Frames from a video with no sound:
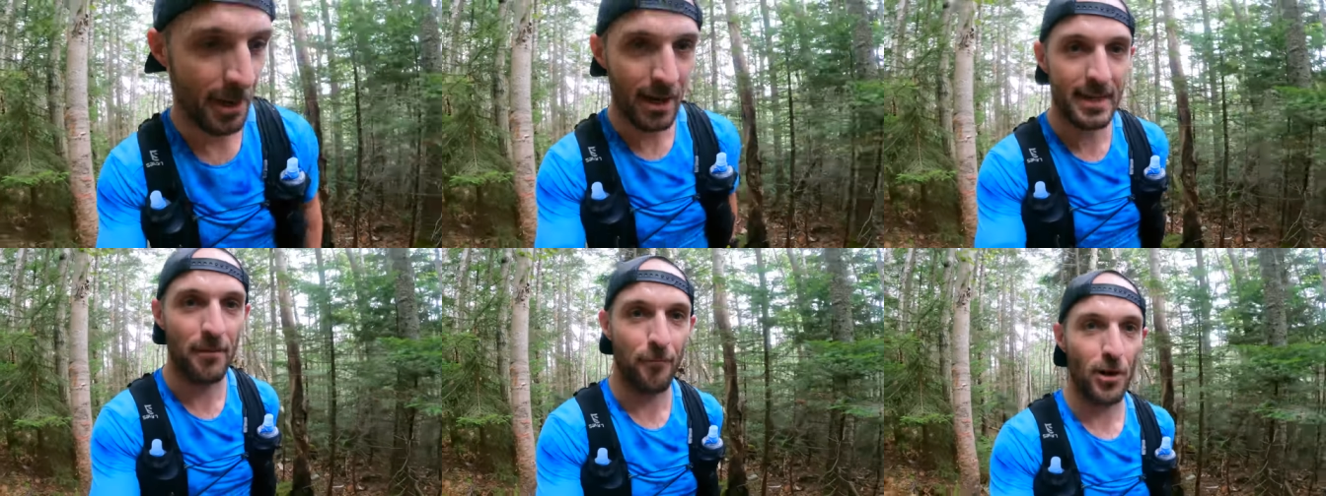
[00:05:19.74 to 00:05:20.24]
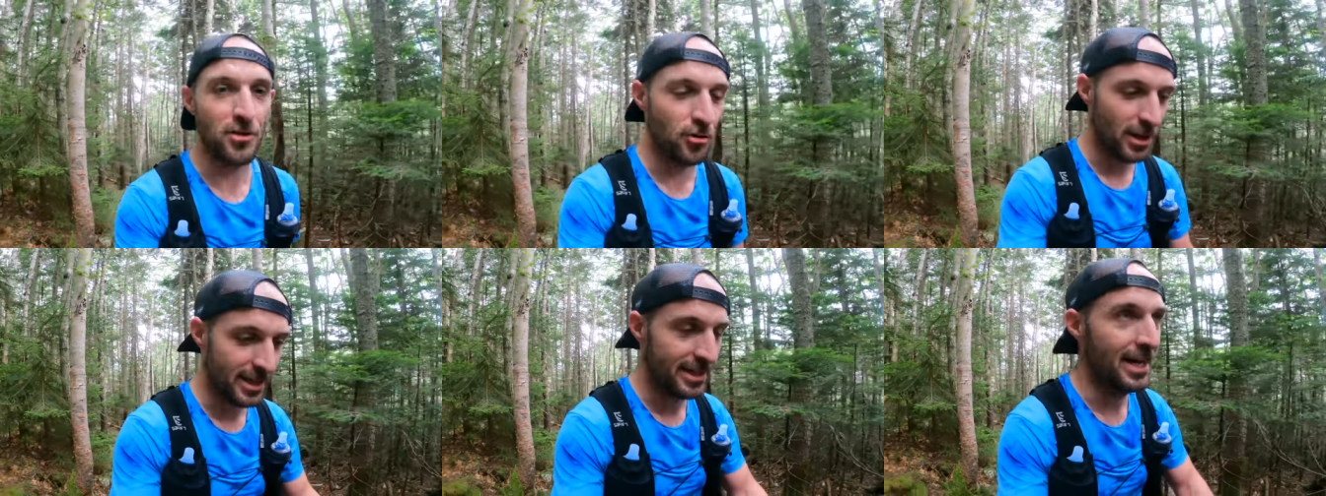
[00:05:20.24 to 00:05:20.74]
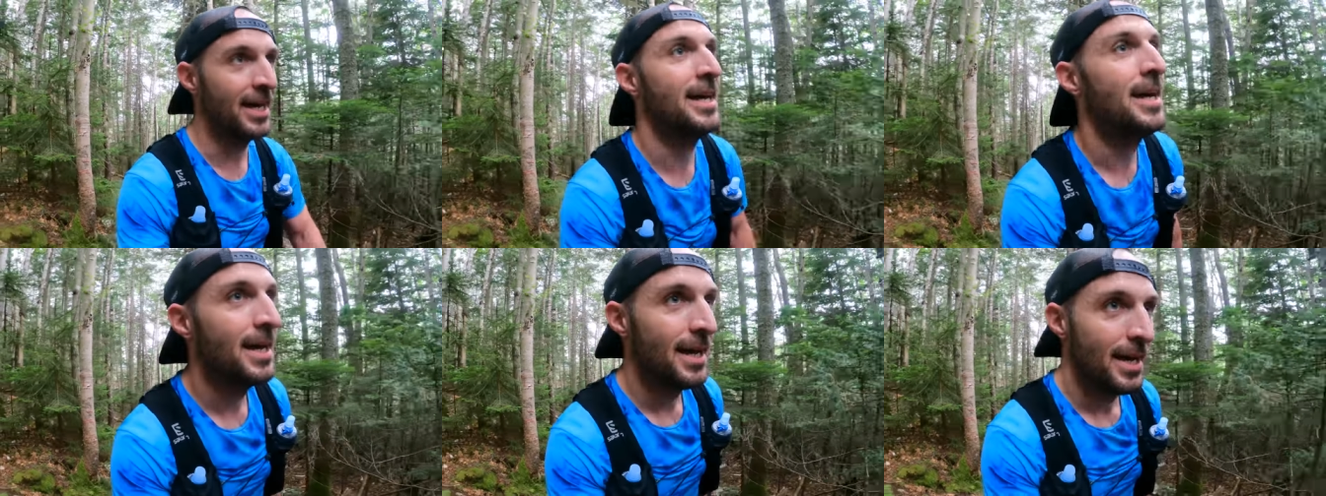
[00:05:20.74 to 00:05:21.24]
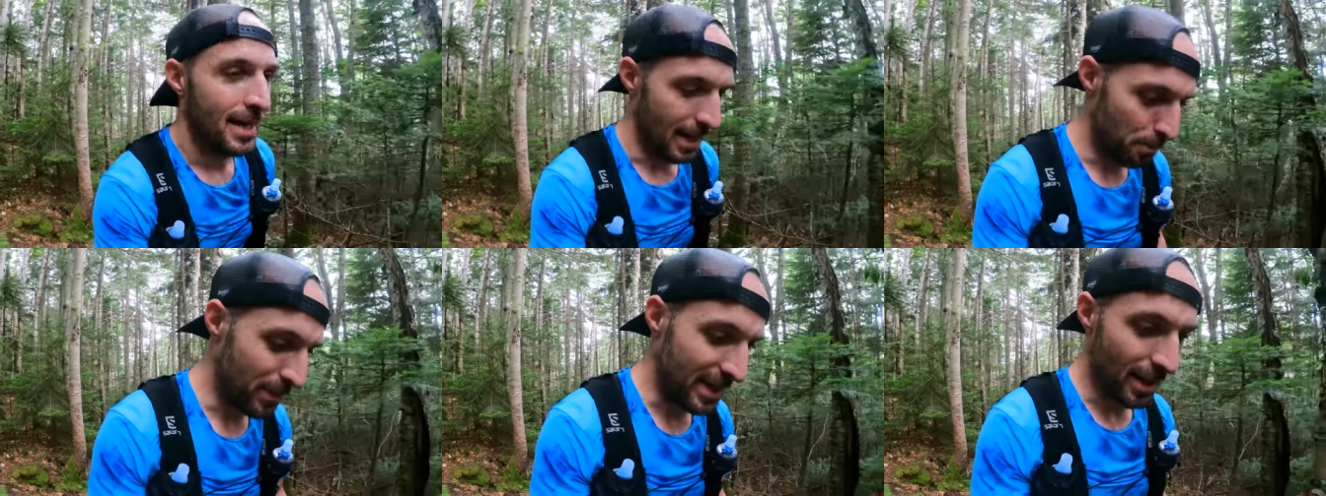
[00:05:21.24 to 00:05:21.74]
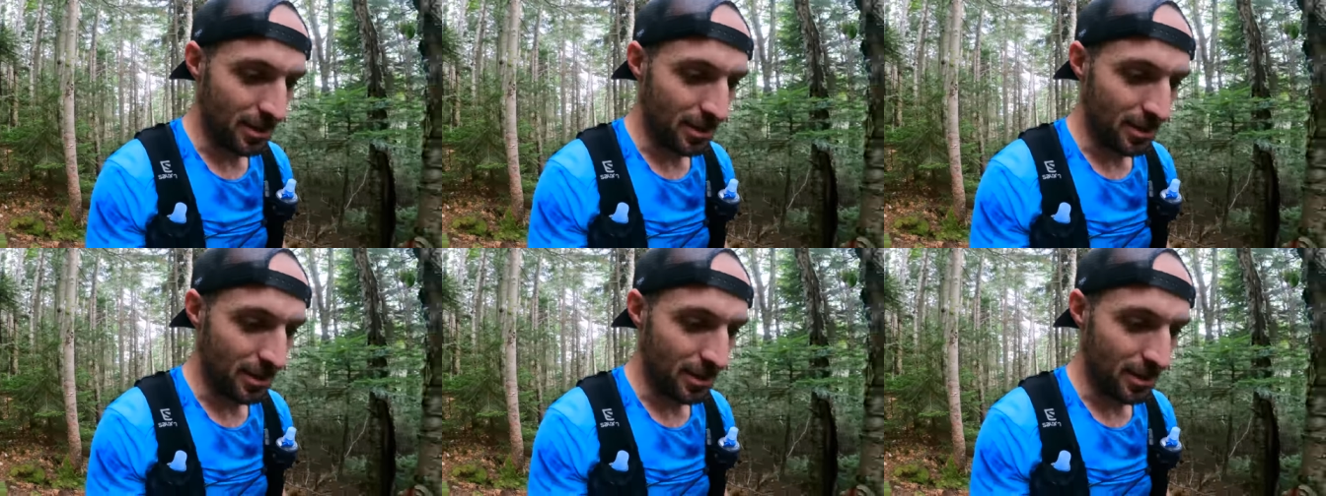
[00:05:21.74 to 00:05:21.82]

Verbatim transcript: not get frustrated and be